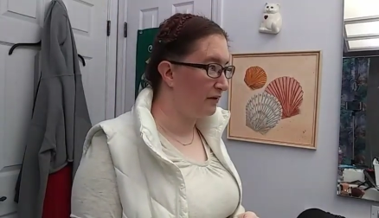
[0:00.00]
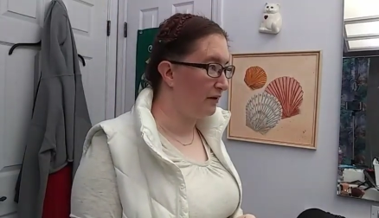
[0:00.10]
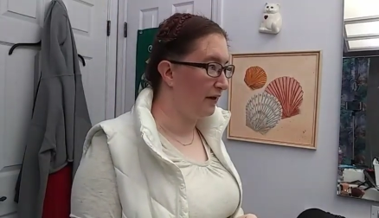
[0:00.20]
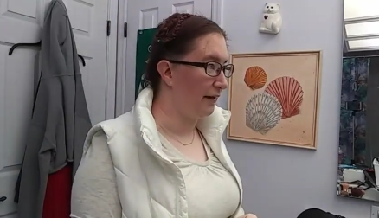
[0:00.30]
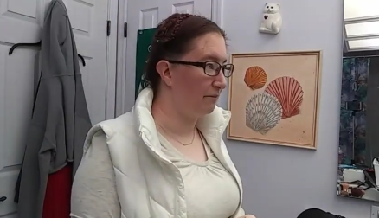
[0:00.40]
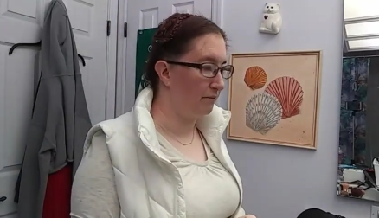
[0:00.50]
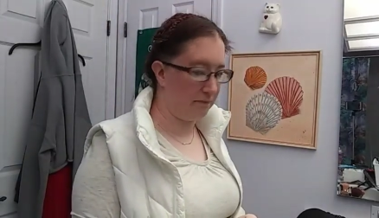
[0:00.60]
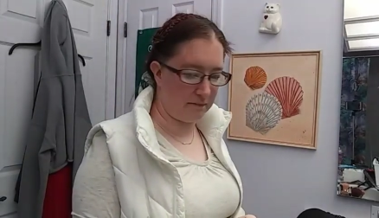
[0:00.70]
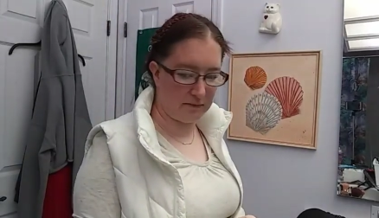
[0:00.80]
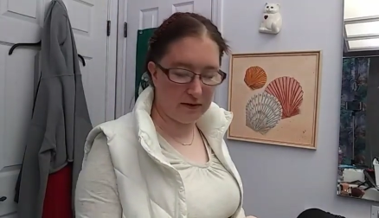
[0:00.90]
Alright.
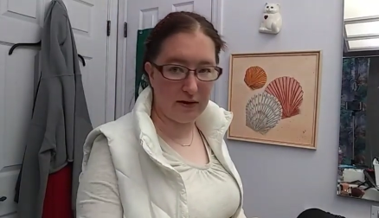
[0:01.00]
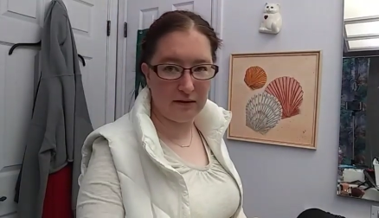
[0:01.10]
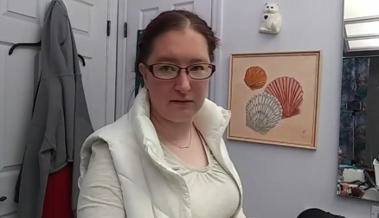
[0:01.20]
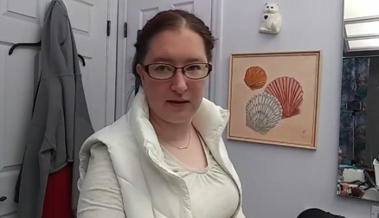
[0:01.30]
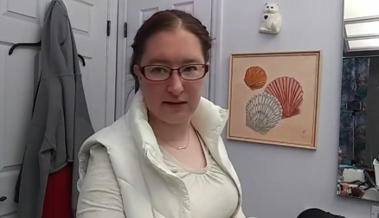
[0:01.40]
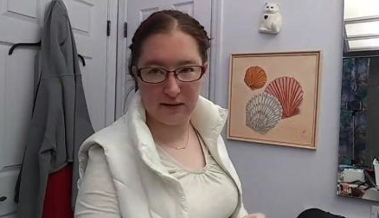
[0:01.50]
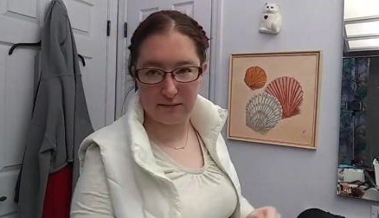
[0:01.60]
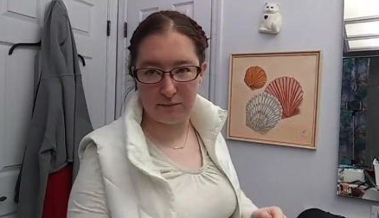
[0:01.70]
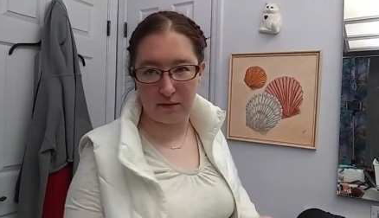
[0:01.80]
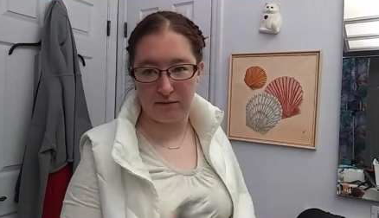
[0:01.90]
So I don't think it's
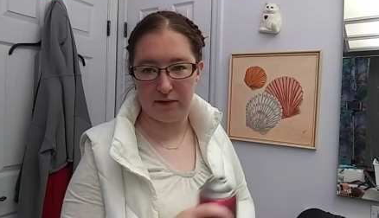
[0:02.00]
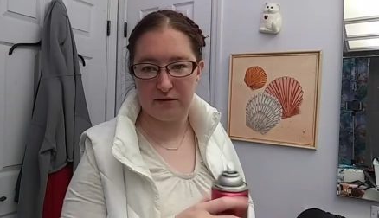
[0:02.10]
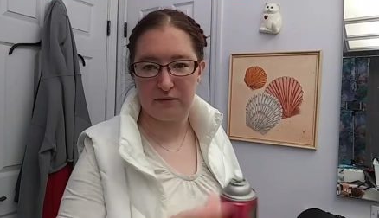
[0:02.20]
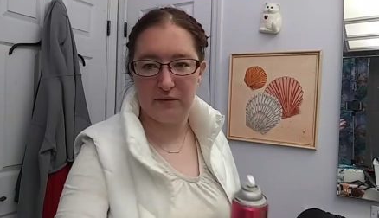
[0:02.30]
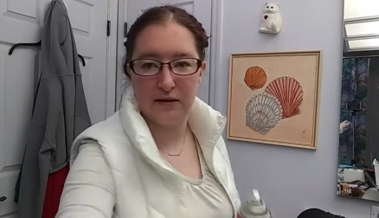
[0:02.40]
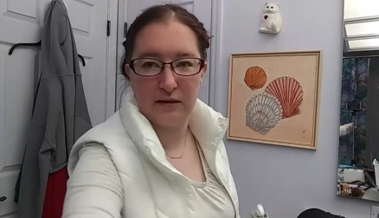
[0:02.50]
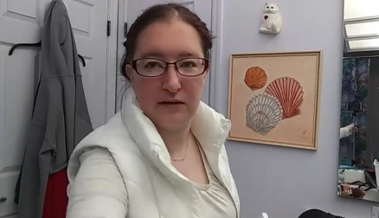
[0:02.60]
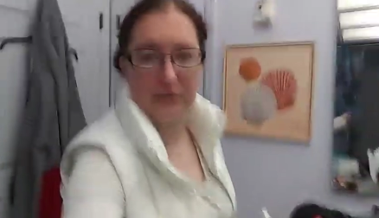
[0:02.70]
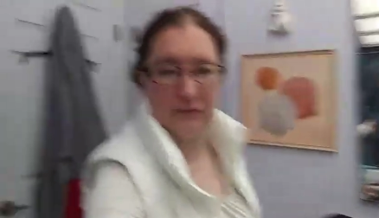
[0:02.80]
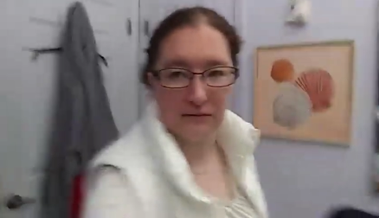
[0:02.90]
like perfect or anything.